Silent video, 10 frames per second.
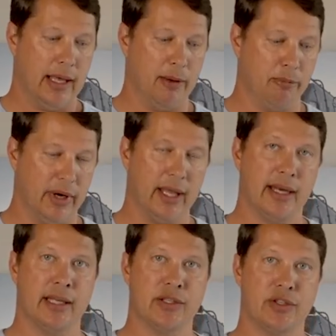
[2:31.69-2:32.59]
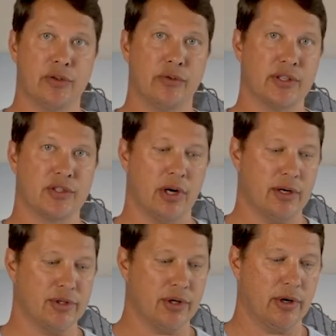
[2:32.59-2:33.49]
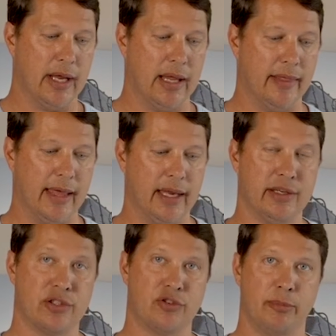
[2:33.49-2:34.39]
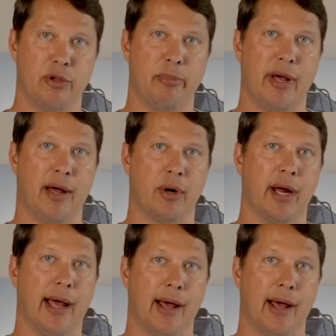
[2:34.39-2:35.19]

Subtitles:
and bring it into this charger and then distribute power